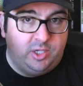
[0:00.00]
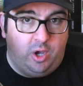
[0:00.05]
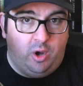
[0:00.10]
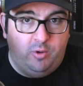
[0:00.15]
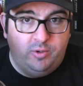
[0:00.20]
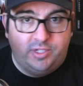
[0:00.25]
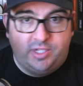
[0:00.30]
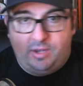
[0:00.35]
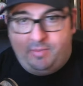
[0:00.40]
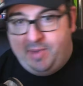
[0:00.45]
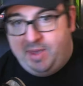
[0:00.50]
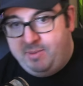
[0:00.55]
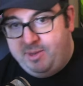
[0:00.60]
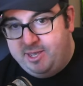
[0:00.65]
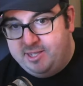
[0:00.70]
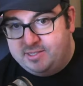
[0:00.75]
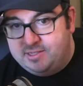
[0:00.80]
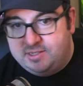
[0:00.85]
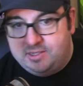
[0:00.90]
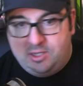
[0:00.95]
it's Kosa,
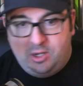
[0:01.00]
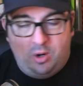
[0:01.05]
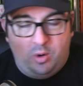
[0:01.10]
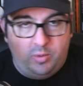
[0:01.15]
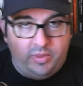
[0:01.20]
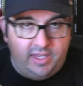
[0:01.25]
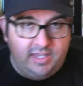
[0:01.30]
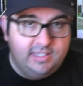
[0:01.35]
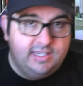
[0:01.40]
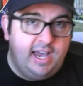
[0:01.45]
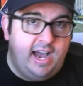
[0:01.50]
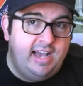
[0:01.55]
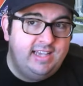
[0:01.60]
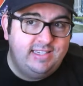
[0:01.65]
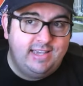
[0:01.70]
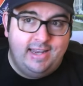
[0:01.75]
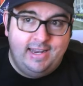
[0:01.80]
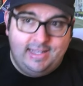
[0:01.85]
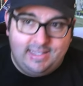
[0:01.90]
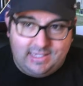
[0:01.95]
maybe it's, these
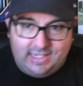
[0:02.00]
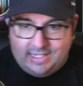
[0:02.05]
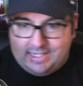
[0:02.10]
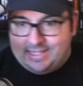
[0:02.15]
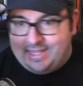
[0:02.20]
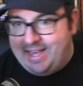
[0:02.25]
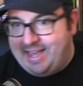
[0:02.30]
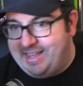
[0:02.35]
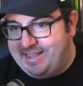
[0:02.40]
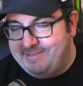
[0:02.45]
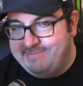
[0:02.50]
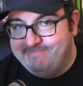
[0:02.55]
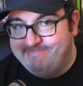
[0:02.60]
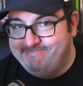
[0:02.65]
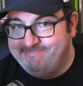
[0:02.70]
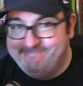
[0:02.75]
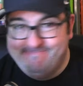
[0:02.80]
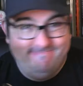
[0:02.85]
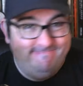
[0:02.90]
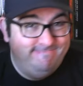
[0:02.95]
guys. And it's just like,
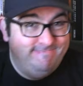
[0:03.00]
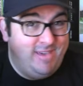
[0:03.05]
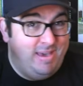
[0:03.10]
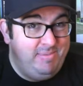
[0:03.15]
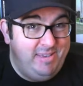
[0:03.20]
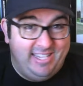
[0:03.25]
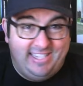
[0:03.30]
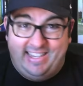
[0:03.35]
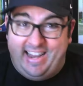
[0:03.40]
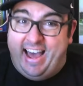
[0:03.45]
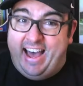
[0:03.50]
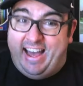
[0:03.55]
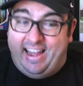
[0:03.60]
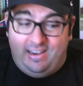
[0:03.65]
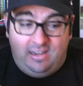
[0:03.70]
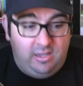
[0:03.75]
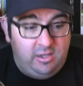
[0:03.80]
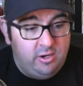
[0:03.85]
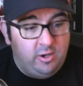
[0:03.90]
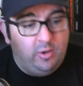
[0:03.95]
maybe it's
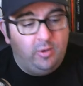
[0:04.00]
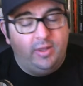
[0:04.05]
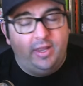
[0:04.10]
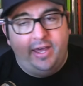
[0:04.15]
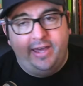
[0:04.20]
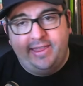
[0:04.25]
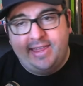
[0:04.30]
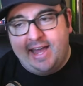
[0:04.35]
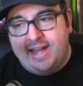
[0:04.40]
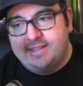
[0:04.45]
not, like